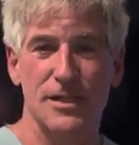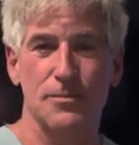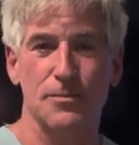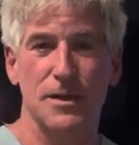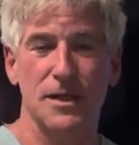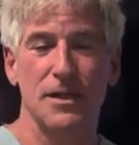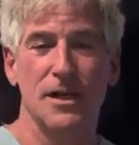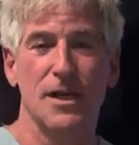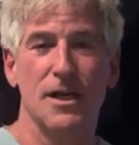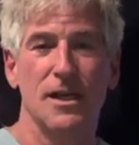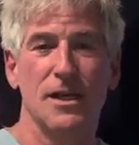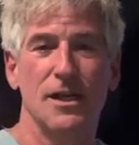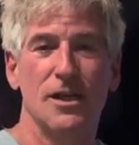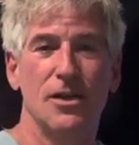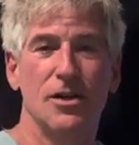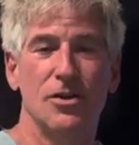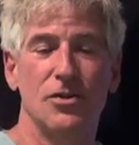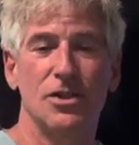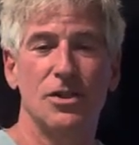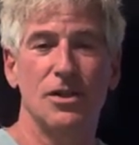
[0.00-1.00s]
But you
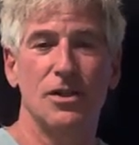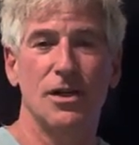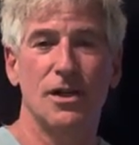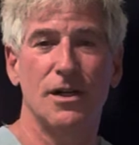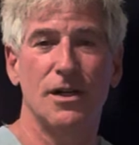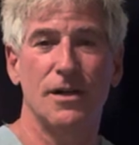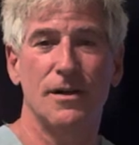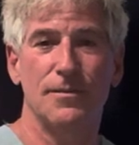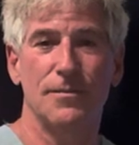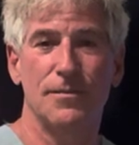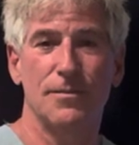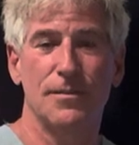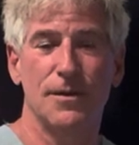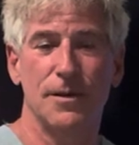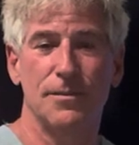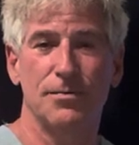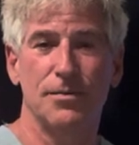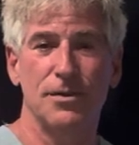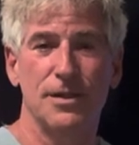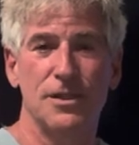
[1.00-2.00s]
know, sh- uh, uh,
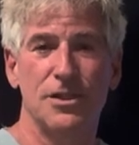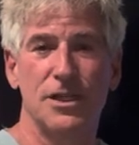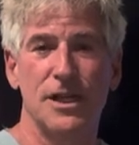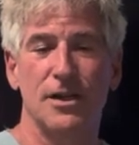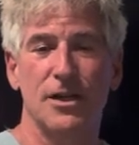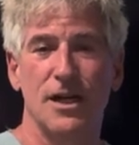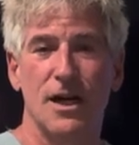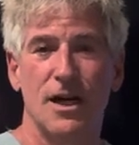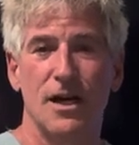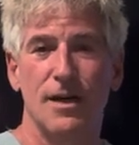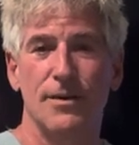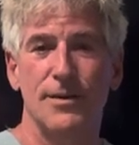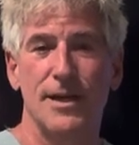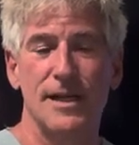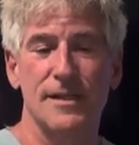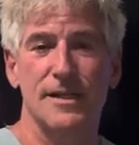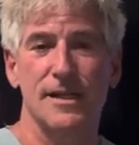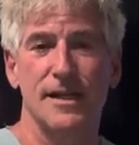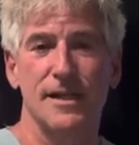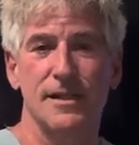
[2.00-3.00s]
please share
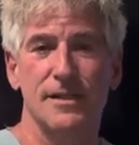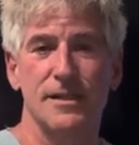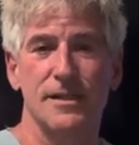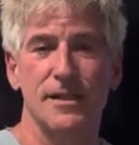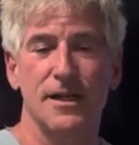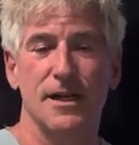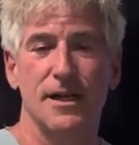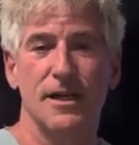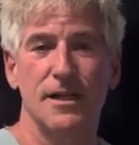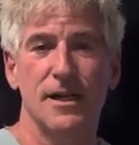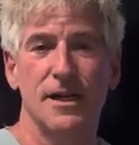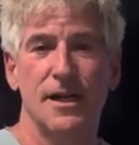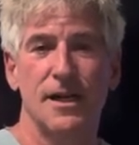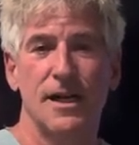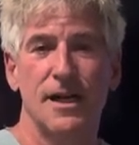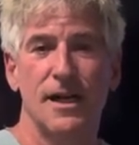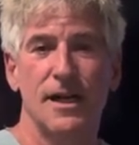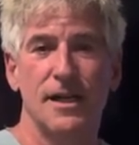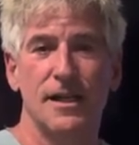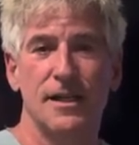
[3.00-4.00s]
comments and uh,
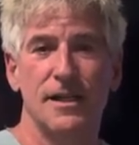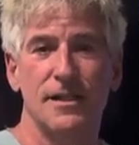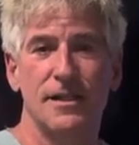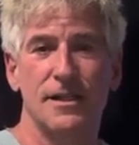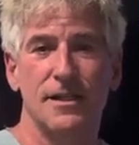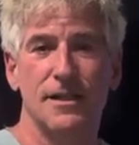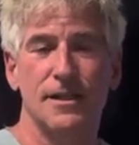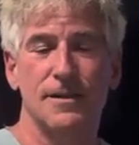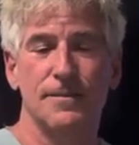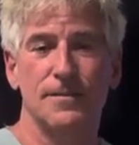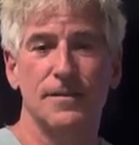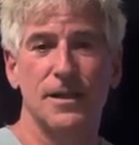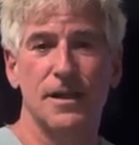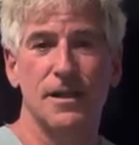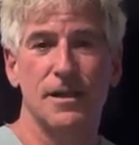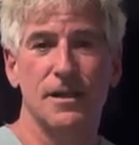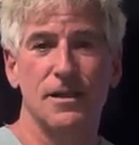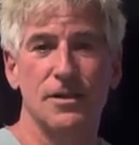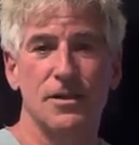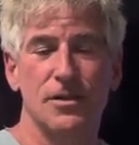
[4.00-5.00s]
and then um,
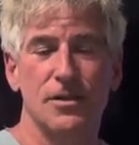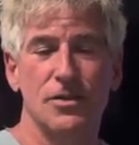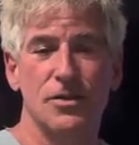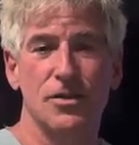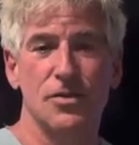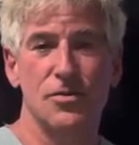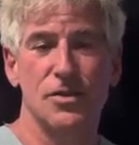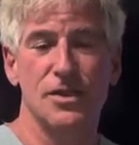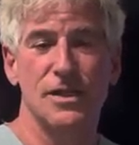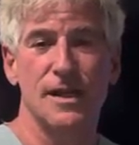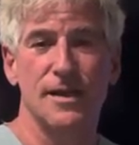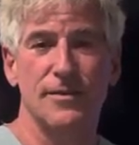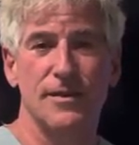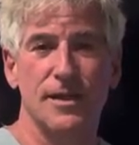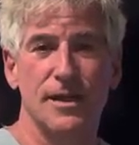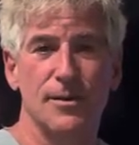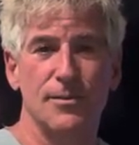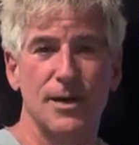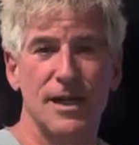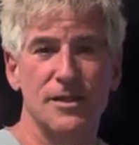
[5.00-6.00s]
and then do the same thing
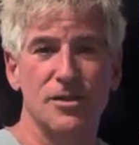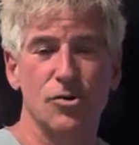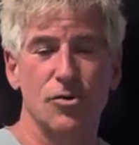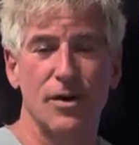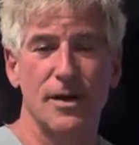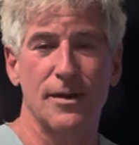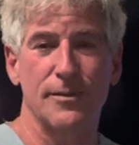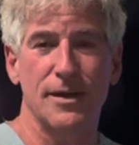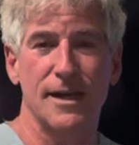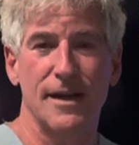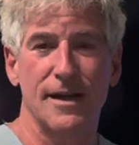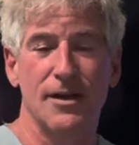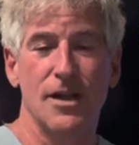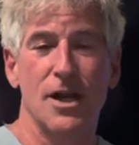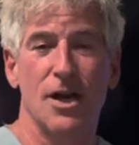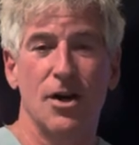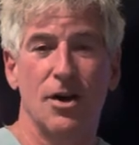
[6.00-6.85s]
in my Instagram account.